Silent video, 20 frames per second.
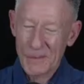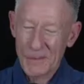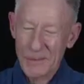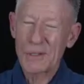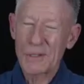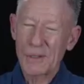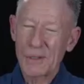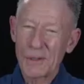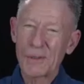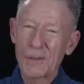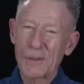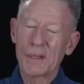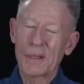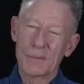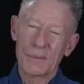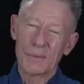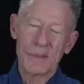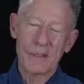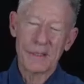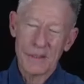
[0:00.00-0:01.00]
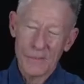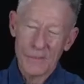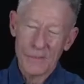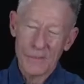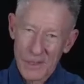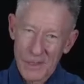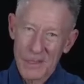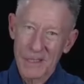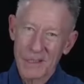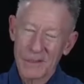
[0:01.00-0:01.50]
You know,
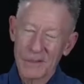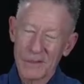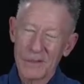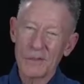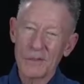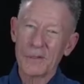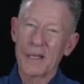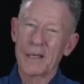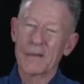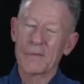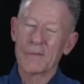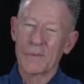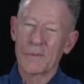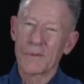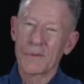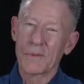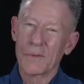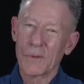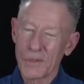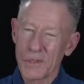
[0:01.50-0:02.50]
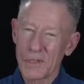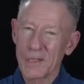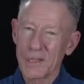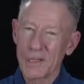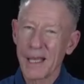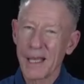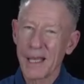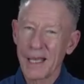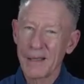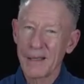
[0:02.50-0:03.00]
we still do have horses.
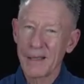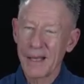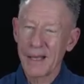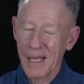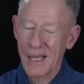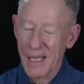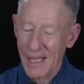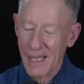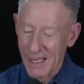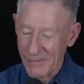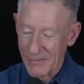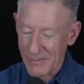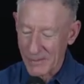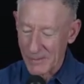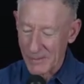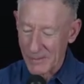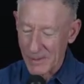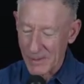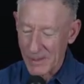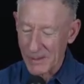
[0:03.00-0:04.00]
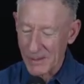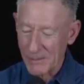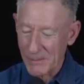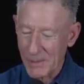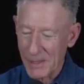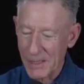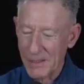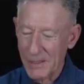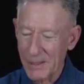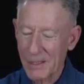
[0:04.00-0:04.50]
I haven't
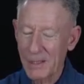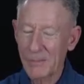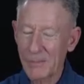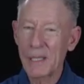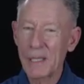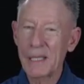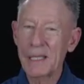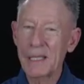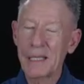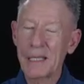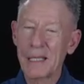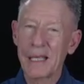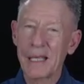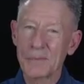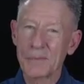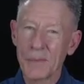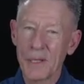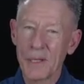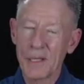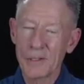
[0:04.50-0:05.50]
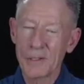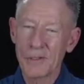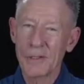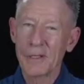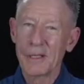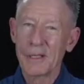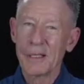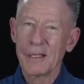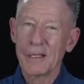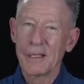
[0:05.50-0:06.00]
been competing as much
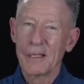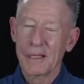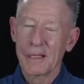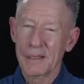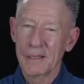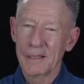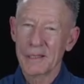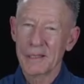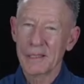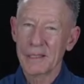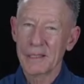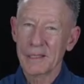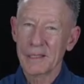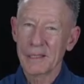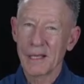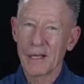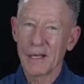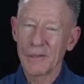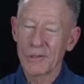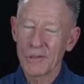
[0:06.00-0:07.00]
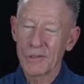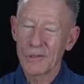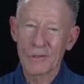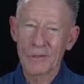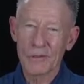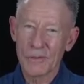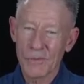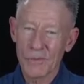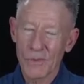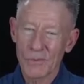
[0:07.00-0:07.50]
since our
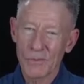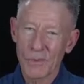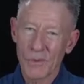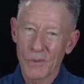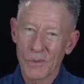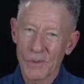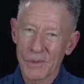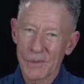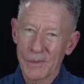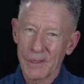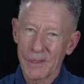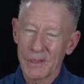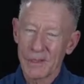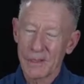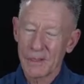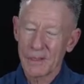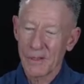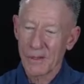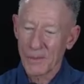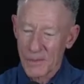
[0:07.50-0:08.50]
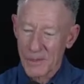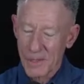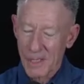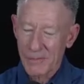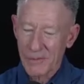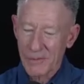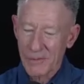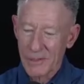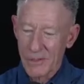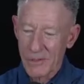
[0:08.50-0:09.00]
children were born, almost
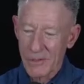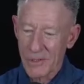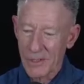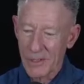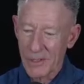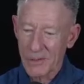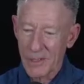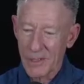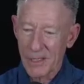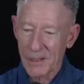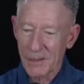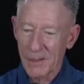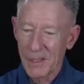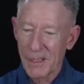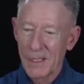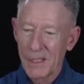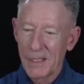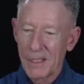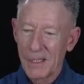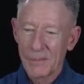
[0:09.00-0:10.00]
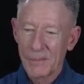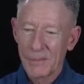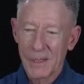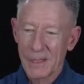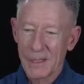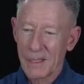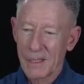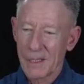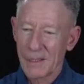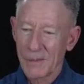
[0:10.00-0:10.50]
7 years ago now.
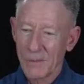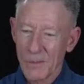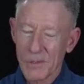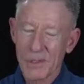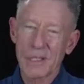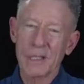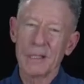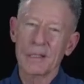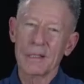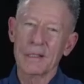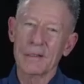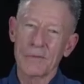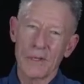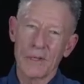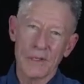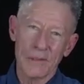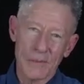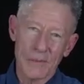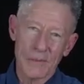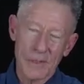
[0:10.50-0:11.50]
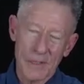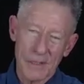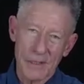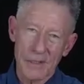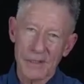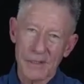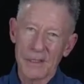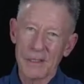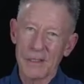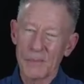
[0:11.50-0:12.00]
But we're still involved in
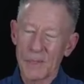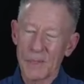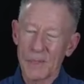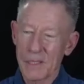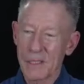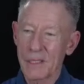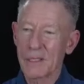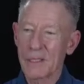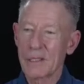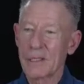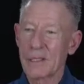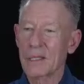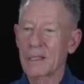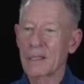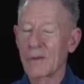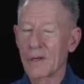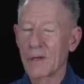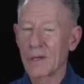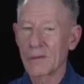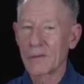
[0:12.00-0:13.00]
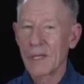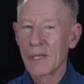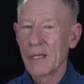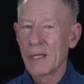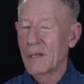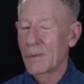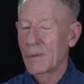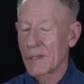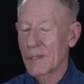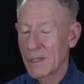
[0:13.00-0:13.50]
the business. Still involved.
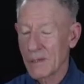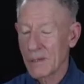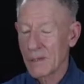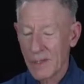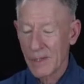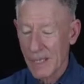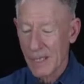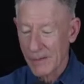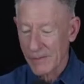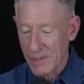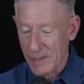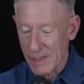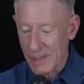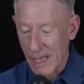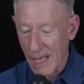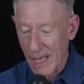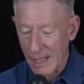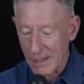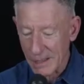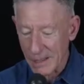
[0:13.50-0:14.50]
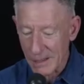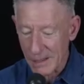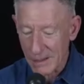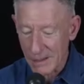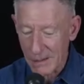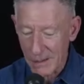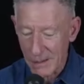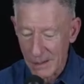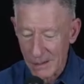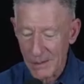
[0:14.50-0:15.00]
We have a stallion
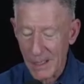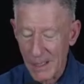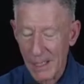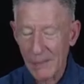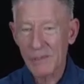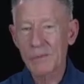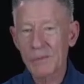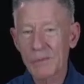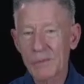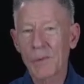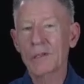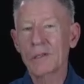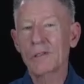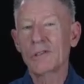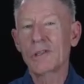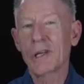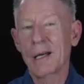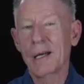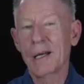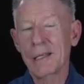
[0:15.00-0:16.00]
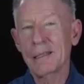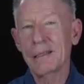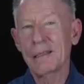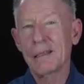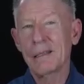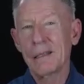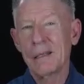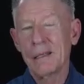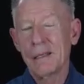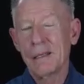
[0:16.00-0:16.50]
named Smart and Shiny,
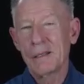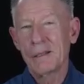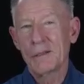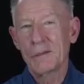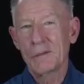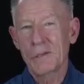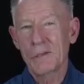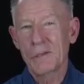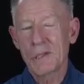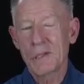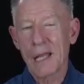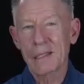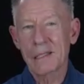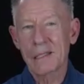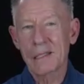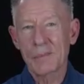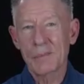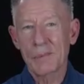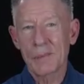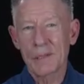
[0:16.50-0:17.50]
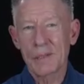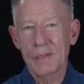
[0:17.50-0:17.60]
who stands up at the